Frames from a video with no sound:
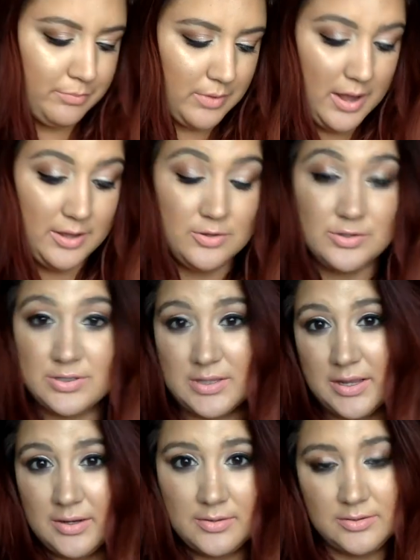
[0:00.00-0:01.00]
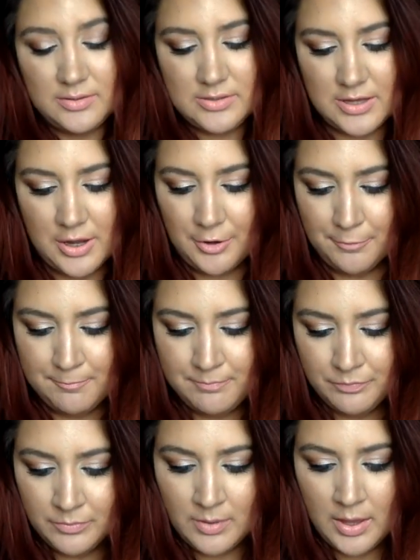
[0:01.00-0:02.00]
I use it. So
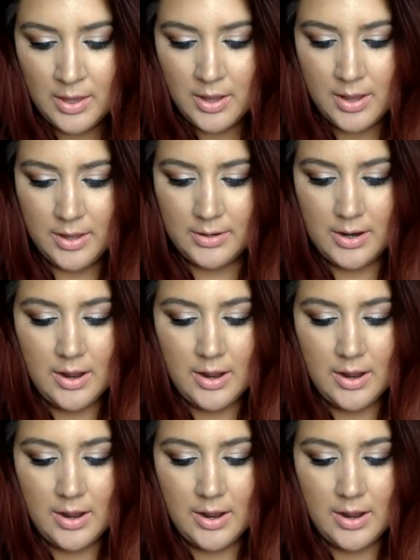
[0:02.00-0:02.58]
it